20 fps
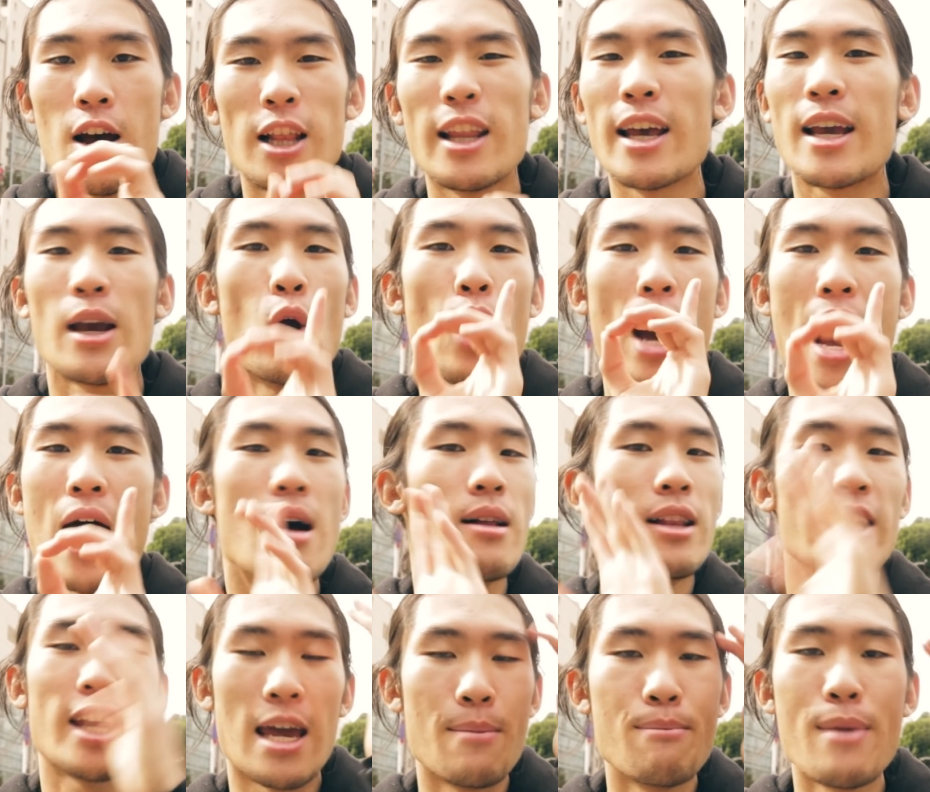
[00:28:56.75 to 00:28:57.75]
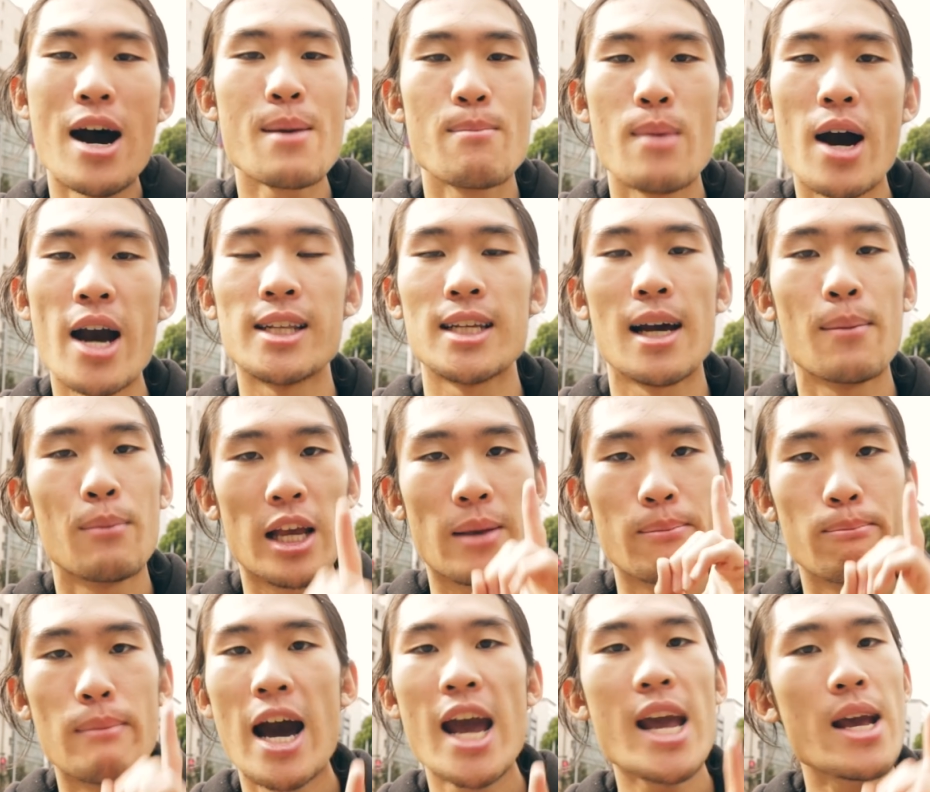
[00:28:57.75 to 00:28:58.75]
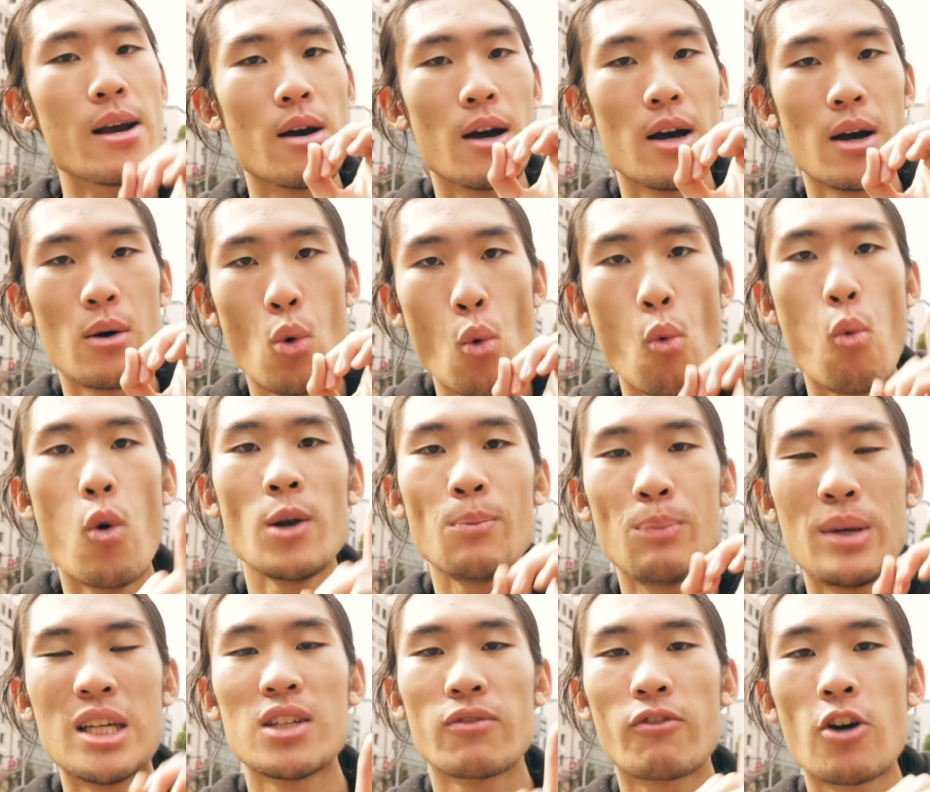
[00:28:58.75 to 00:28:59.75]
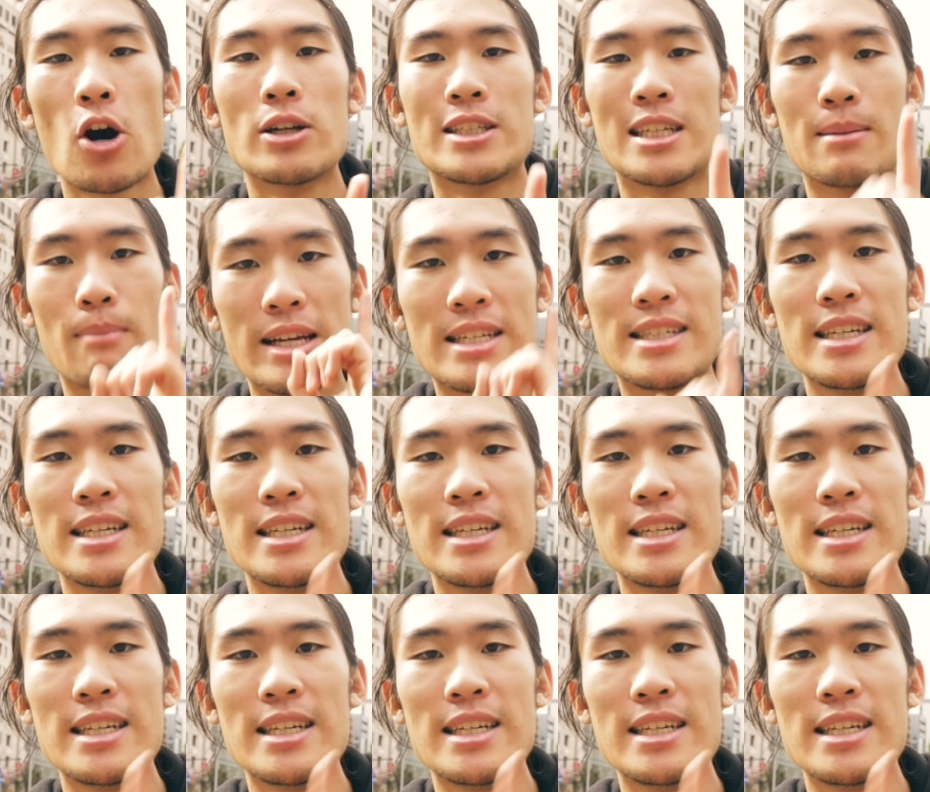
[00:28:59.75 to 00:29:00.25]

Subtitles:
Like in my mind, I'm like, my one piece of content, my